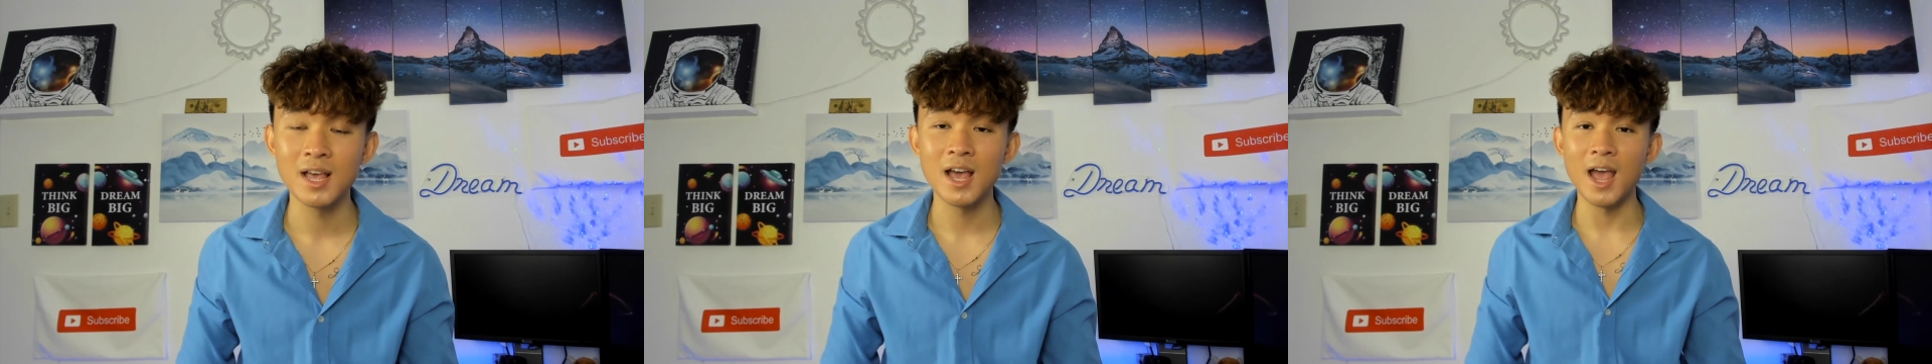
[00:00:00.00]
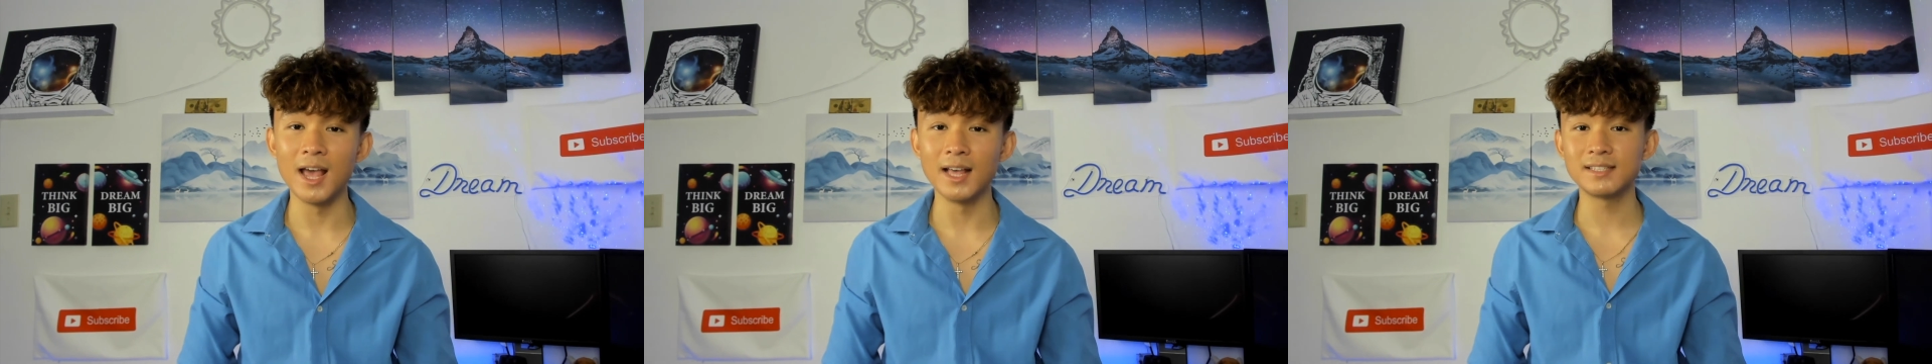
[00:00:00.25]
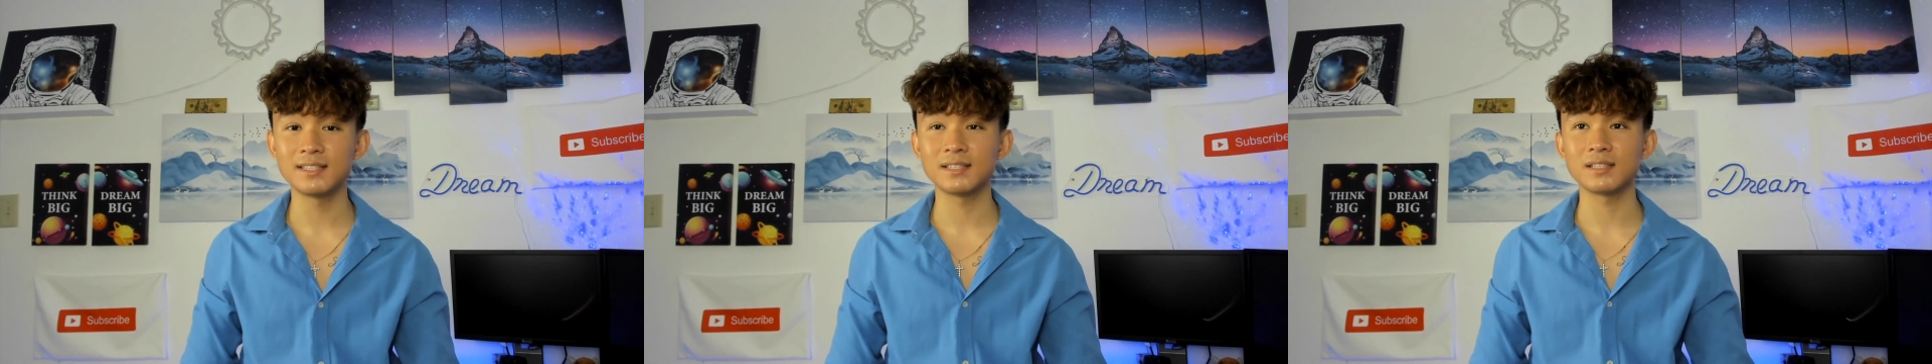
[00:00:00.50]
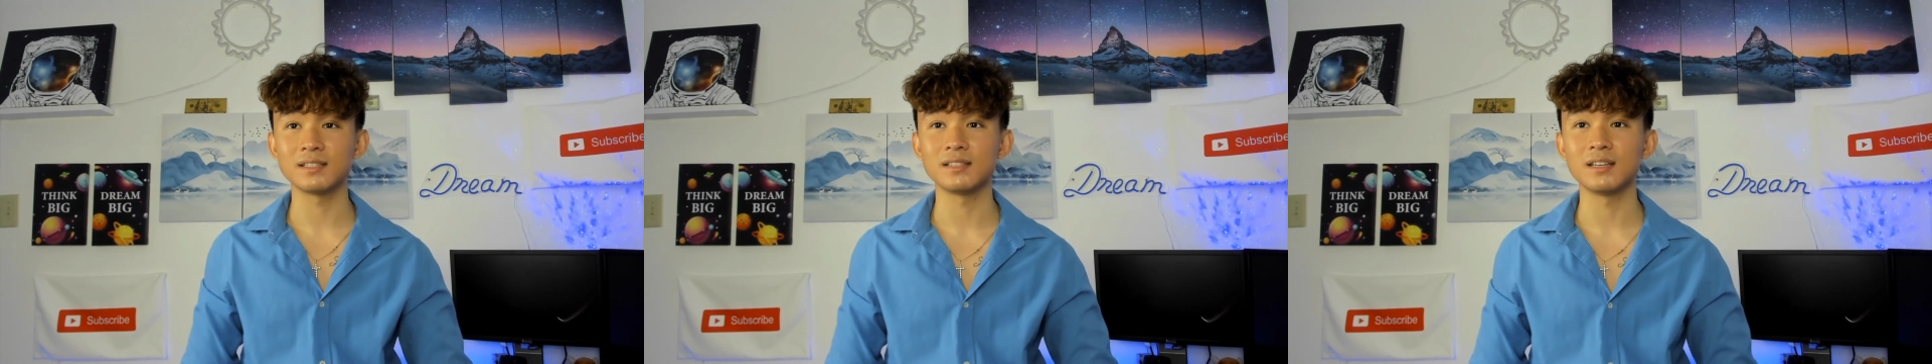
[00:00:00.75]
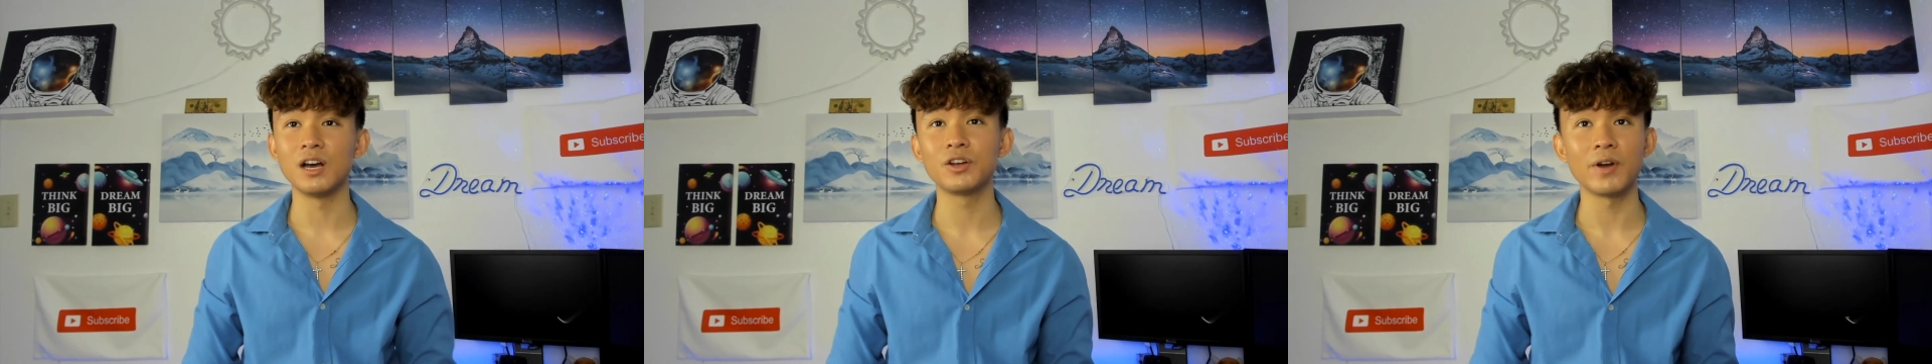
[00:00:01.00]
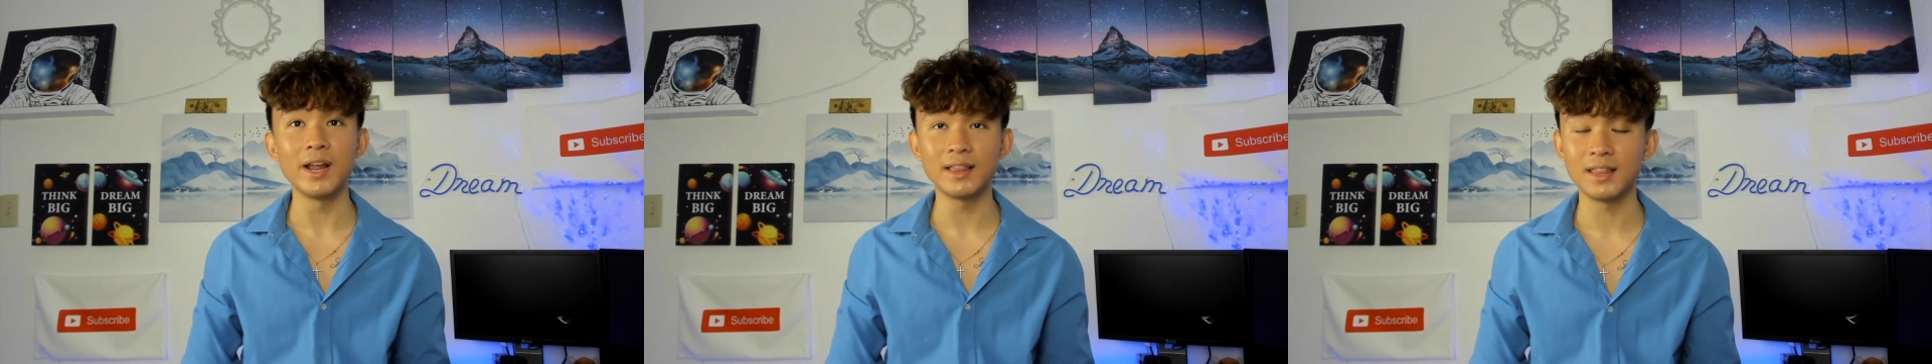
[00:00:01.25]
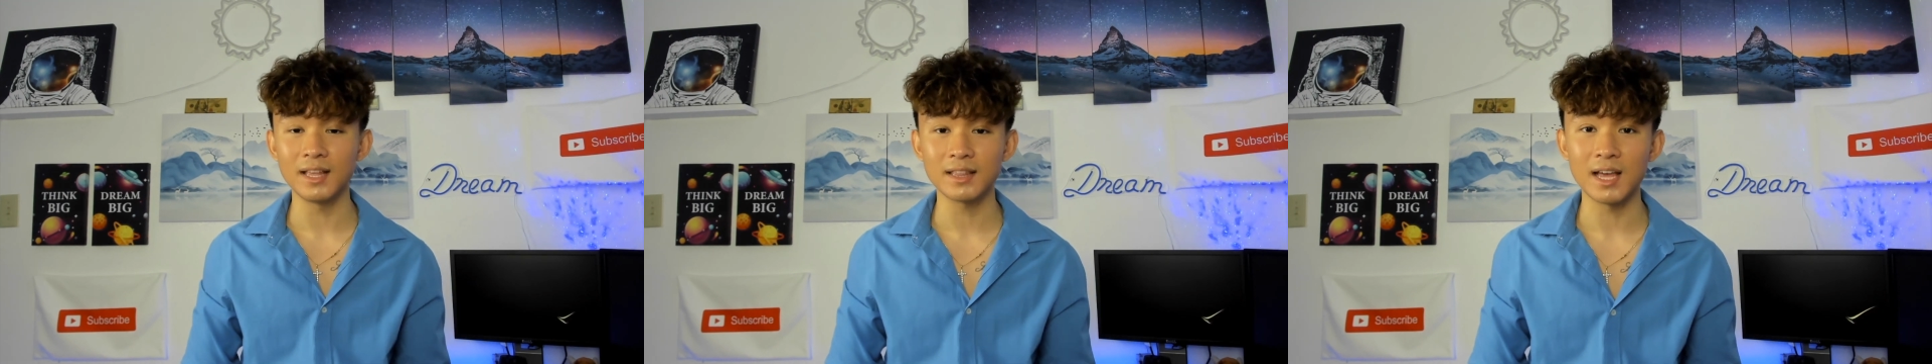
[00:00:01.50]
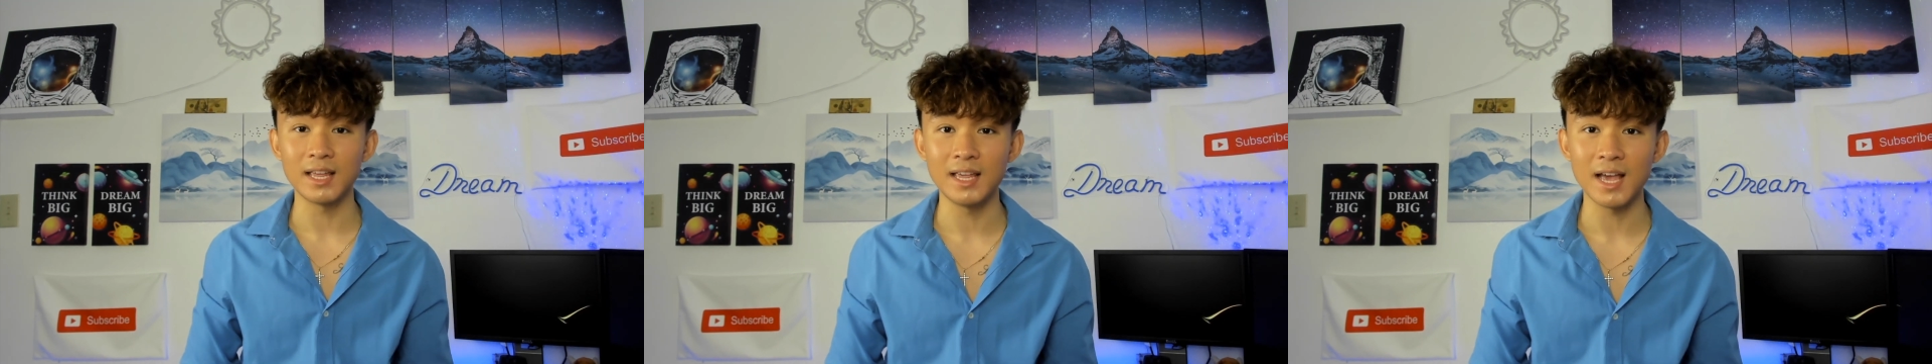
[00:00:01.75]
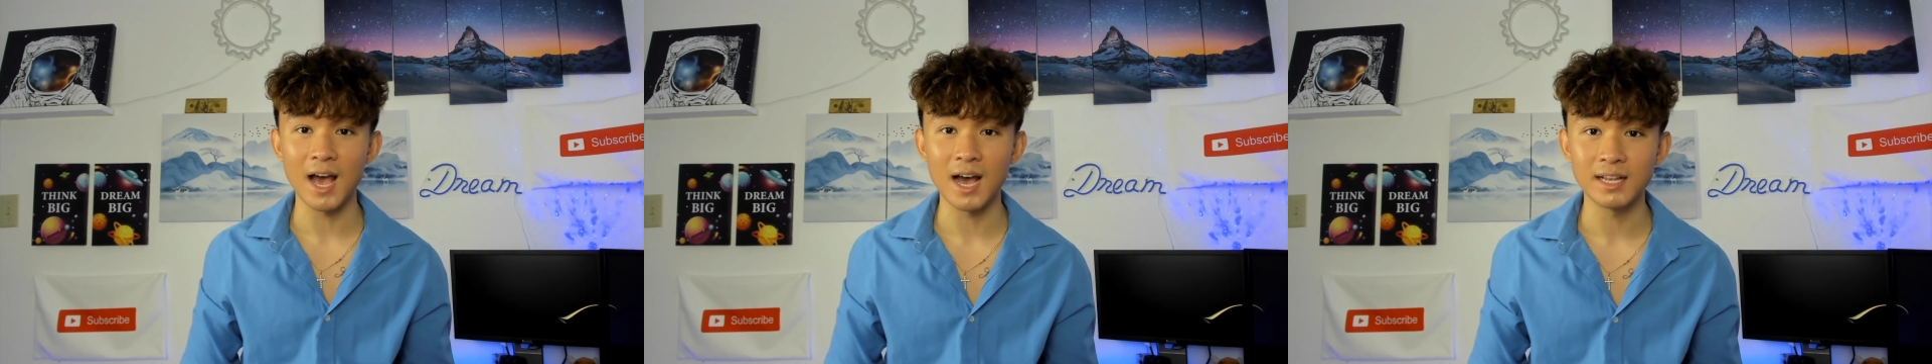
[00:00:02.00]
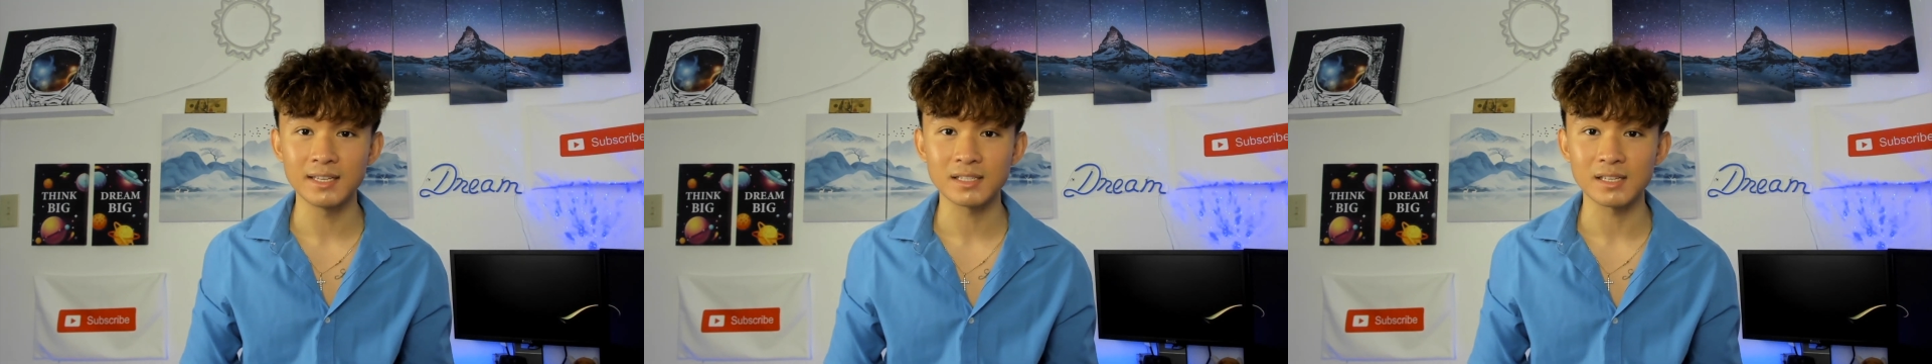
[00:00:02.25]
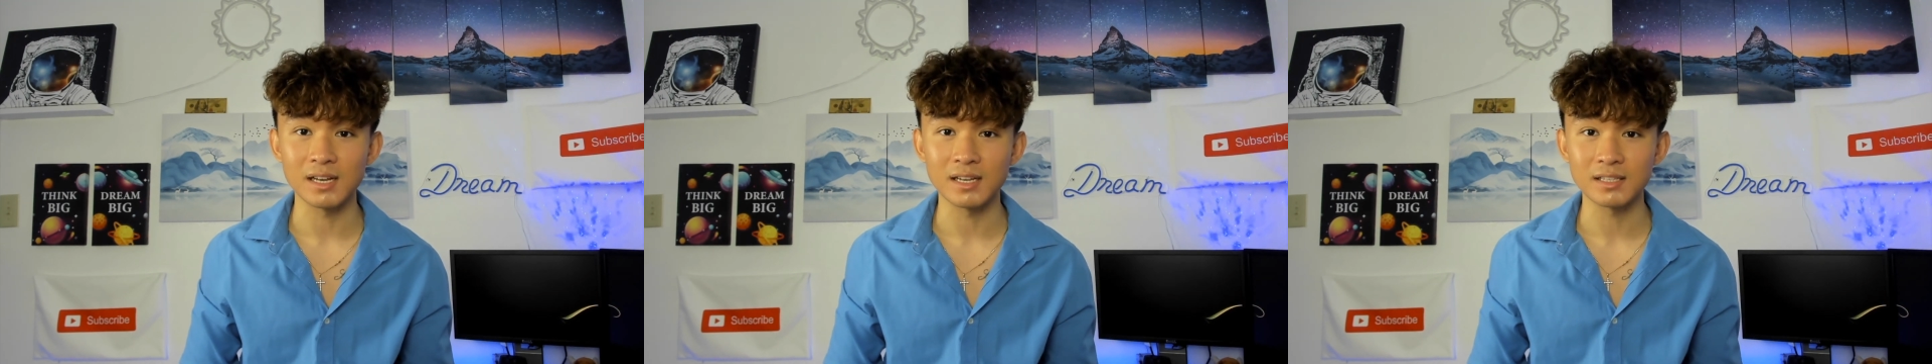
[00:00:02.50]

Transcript: it's a great thing that he has